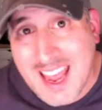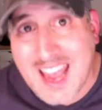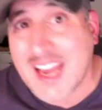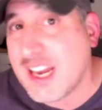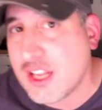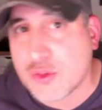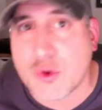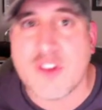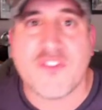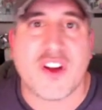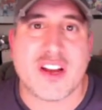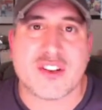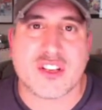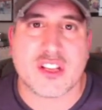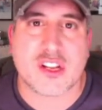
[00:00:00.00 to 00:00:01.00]
Any three
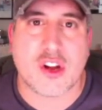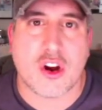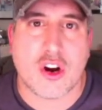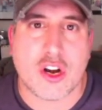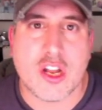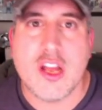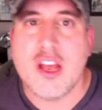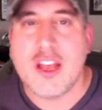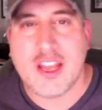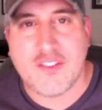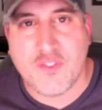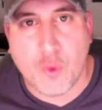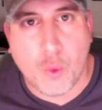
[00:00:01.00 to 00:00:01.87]
fighters on the card, if